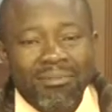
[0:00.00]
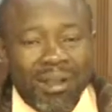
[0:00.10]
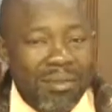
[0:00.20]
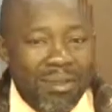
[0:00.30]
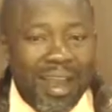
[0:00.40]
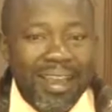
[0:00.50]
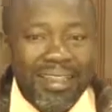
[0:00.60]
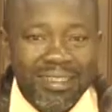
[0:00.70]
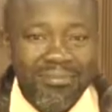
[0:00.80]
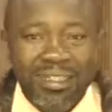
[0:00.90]
my
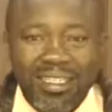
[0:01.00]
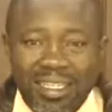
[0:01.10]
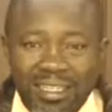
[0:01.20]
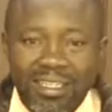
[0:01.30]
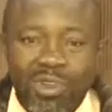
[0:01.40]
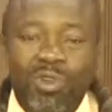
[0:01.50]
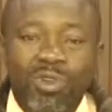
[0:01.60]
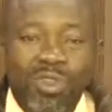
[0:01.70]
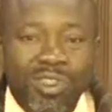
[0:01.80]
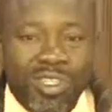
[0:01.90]
mind immediately
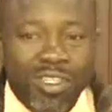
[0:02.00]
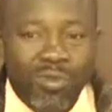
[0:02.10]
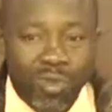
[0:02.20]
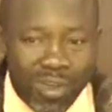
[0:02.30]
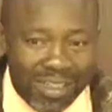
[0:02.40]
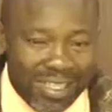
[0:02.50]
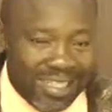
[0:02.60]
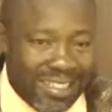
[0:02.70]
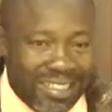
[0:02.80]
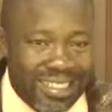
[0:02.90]
goes on one that
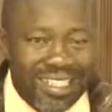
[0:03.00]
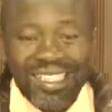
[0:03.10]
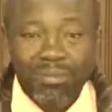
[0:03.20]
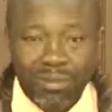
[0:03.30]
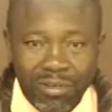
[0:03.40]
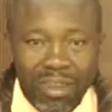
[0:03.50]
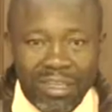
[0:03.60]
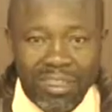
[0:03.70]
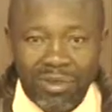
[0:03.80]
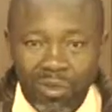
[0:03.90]
is
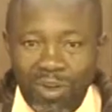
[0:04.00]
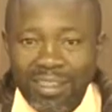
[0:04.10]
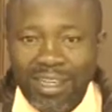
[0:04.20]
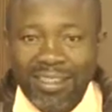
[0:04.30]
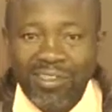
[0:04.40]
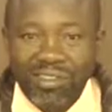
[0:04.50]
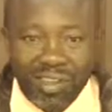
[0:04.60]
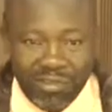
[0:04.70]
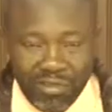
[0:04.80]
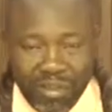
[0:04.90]
liberated, one that is
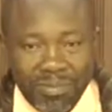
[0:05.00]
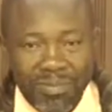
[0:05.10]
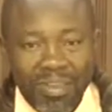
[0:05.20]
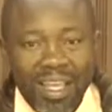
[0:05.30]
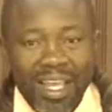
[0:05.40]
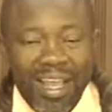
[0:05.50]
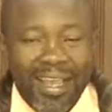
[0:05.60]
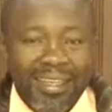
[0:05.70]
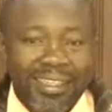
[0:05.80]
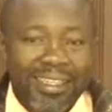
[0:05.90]
set free.
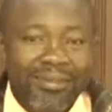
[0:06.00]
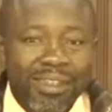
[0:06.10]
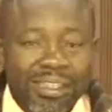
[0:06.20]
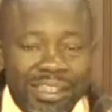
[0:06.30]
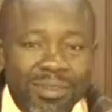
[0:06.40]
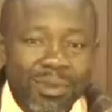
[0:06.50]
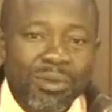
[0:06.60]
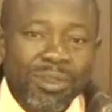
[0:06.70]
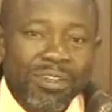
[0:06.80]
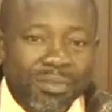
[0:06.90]
And indeed, we
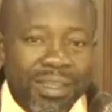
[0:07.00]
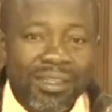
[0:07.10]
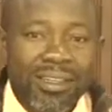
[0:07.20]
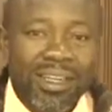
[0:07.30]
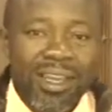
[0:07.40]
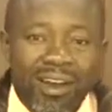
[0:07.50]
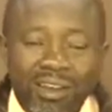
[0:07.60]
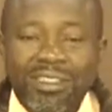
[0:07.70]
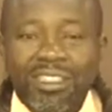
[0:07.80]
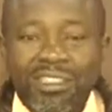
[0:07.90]
would have been
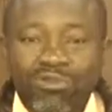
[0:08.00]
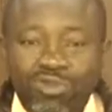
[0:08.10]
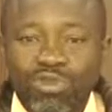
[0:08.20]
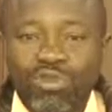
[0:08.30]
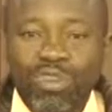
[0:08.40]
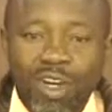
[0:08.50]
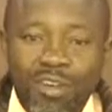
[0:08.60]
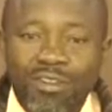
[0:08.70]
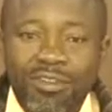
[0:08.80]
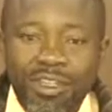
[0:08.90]
under the rule
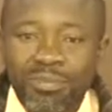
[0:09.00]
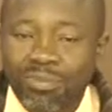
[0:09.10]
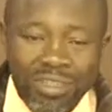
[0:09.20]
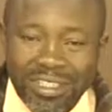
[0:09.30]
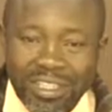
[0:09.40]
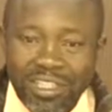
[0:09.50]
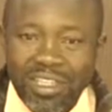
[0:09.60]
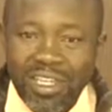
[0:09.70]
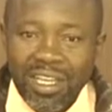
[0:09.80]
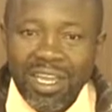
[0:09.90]
of British
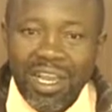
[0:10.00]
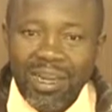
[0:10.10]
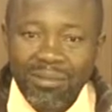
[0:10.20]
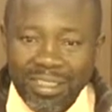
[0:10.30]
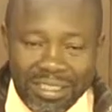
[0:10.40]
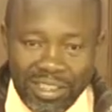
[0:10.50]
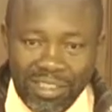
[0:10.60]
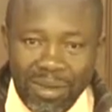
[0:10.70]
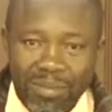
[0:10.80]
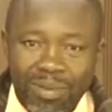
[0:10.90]

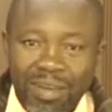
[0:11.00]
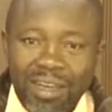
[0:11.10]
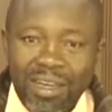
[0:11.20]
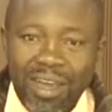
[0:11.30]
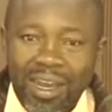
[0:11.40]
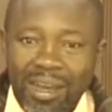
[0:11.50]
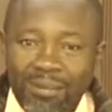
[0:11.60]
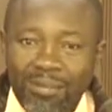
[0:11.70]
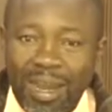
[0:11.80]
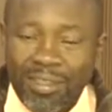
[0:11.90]
leadership
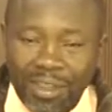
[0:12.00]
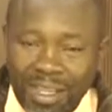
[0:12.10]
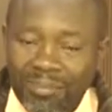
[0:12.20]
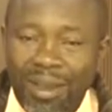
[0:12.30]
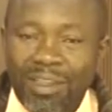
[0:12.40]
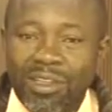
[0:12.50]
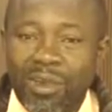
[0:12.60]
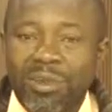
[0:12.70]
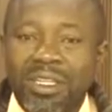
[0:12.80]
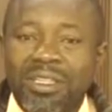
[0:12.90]
led by the
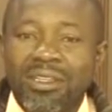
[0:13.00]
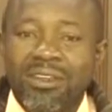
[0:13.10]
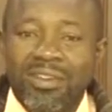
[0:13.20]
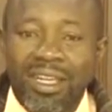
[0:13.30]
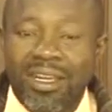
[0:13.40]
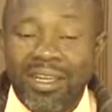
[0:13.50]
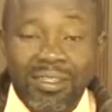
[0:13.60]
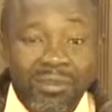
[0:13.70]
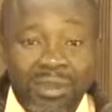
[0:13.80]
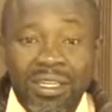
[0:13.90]
Queen of
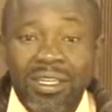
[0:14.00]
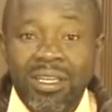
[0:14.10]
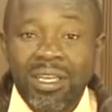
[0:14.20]
England. We